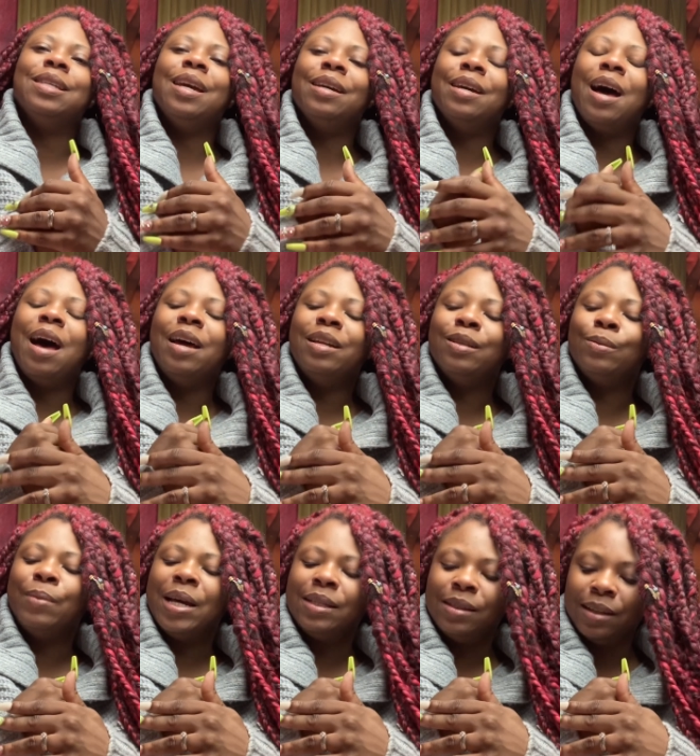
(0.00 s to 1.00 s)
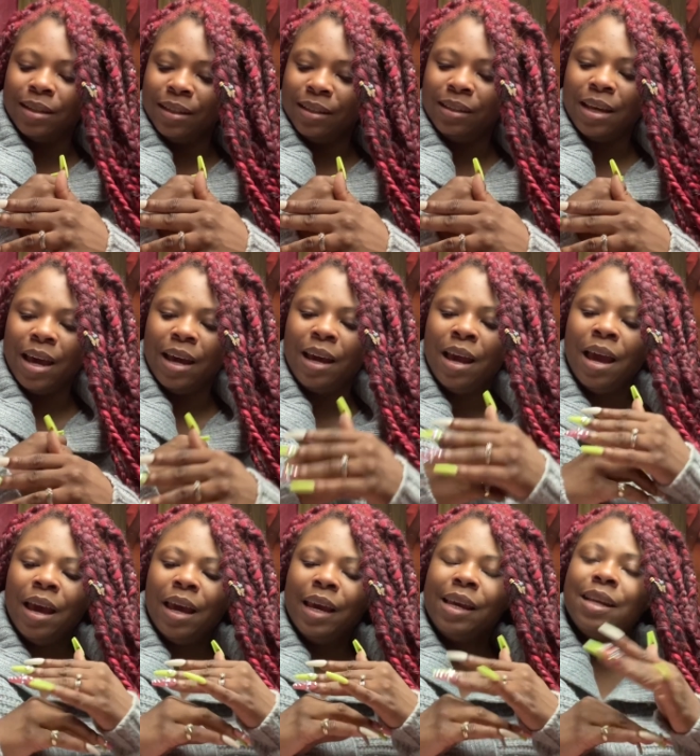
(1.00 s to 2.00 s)
And God is basically saying,
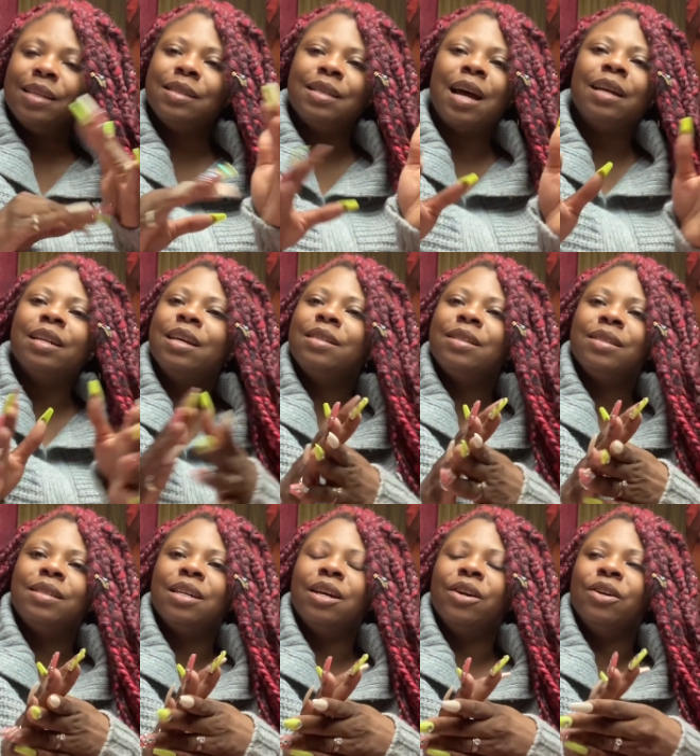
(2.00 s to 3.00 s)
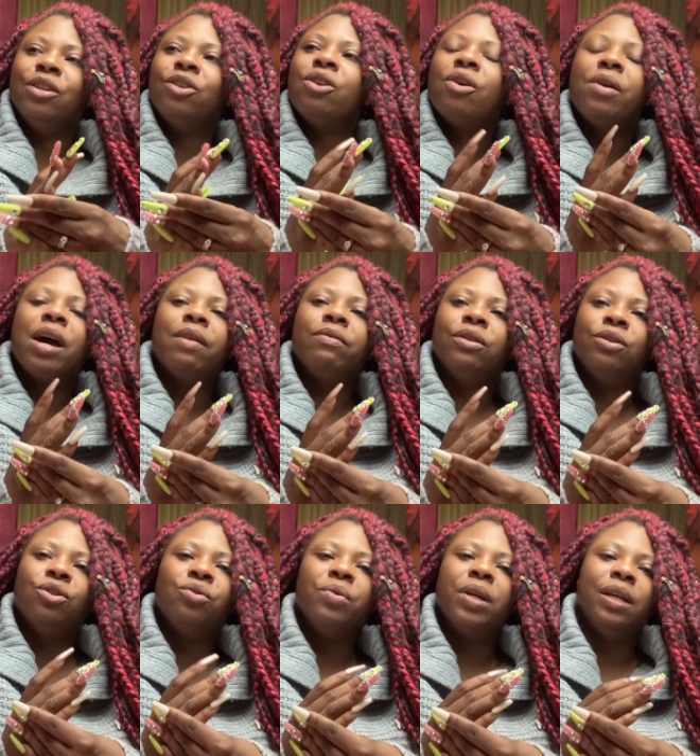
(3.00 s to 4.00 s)
it is not necessary. You don't have to
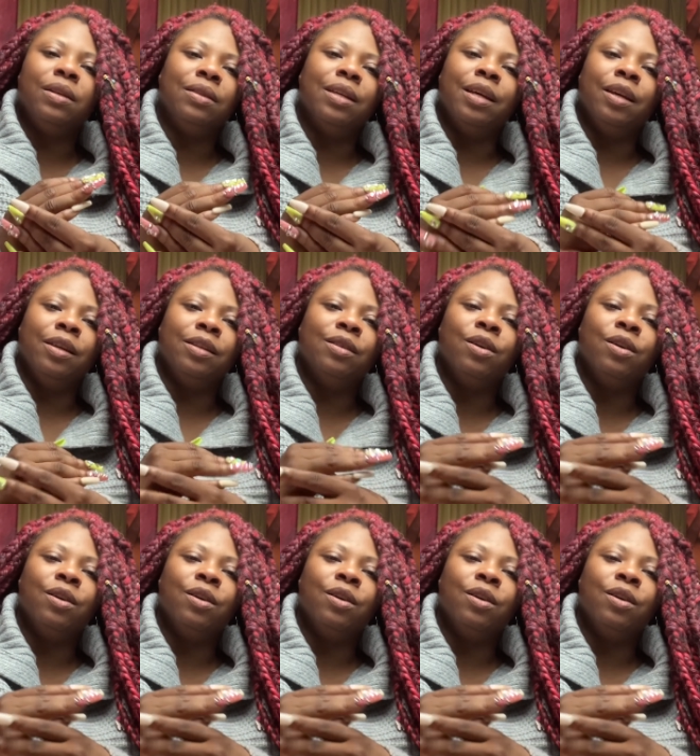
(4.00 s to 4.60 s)
do anything.